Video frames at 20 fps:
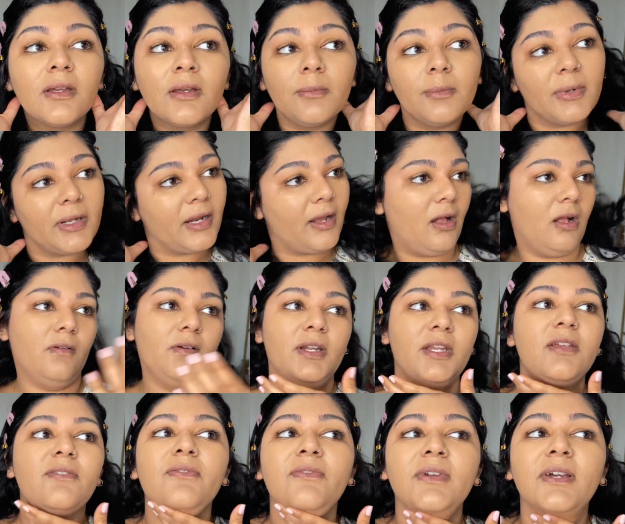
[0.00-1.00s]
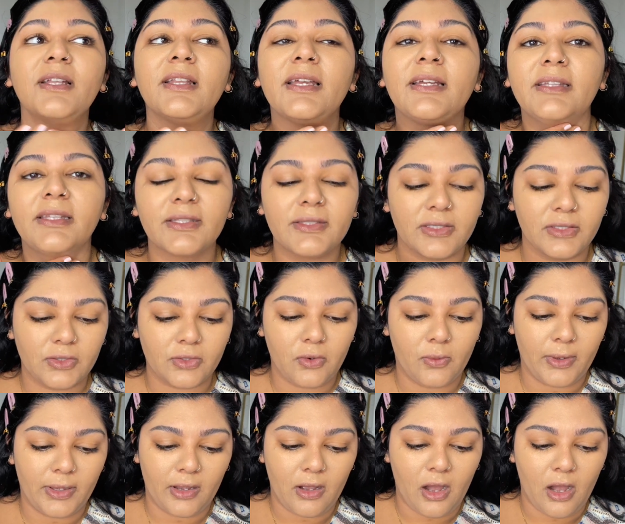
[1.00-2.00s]
But I already feel like this is
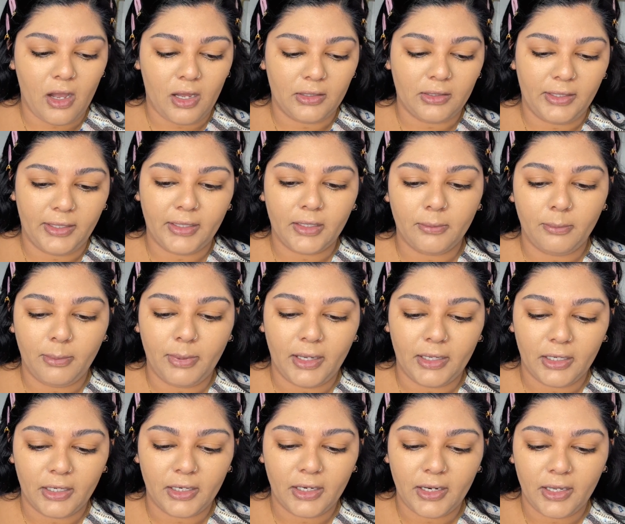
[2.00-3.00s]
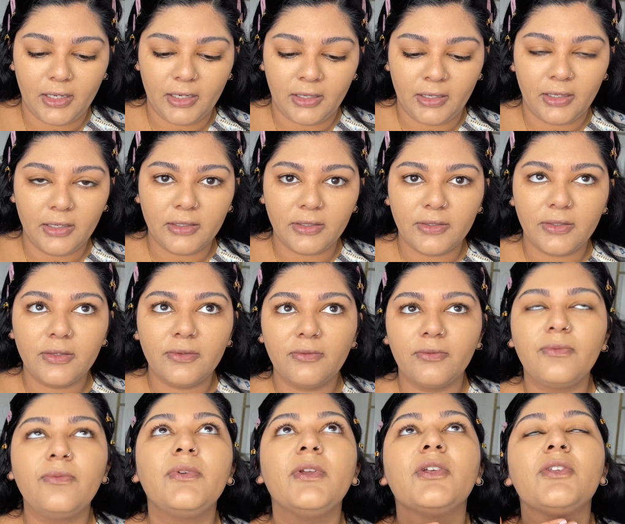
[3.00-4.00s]
going on like butter, and it
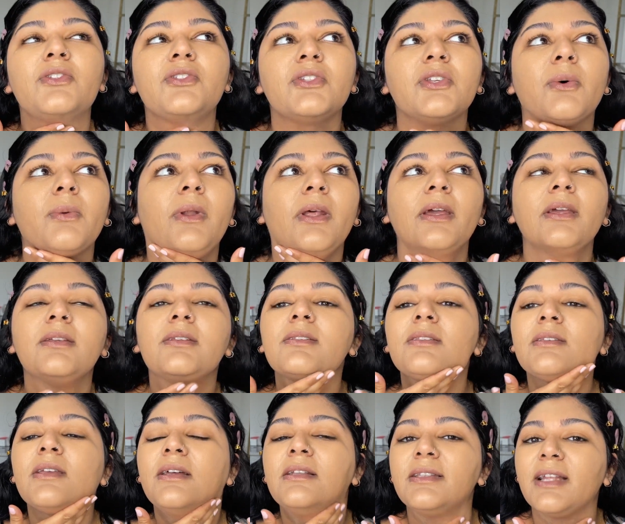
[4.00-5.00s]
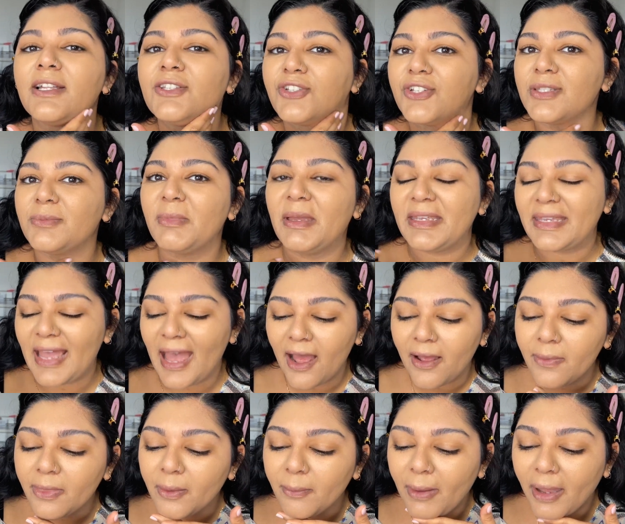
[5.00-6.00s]
feels so nice. And that's just my
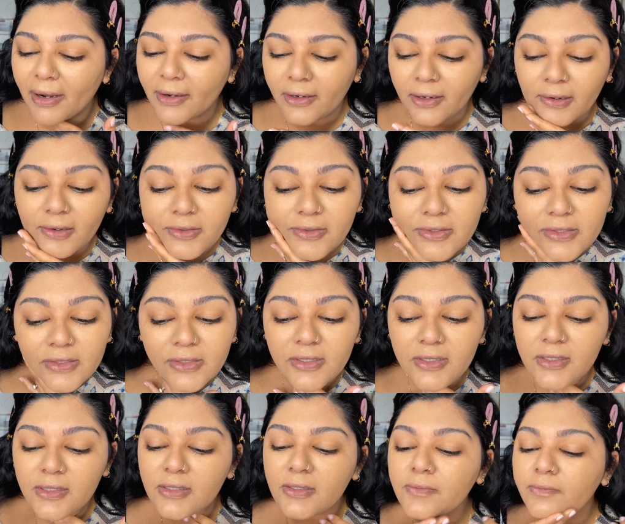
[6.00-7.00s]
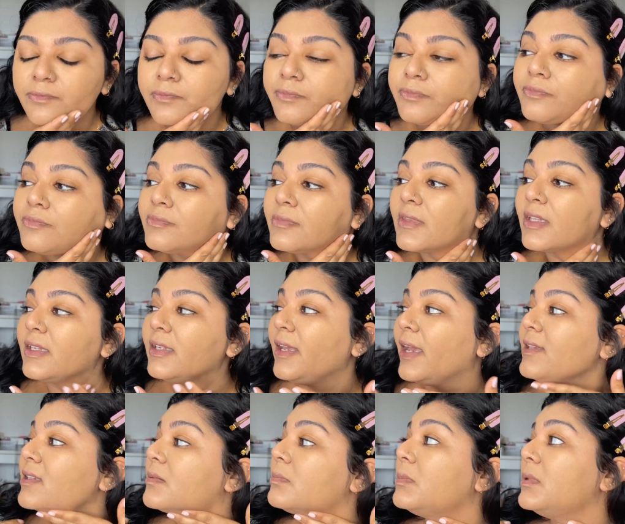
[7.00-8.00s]
cat in the background.
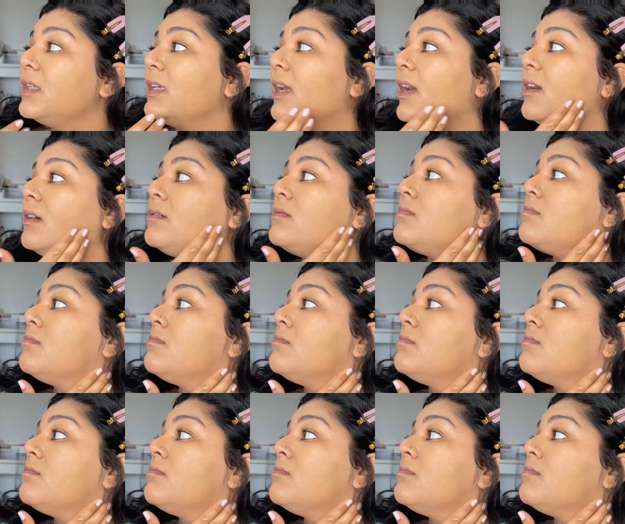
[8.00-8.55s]
Yes, Mia?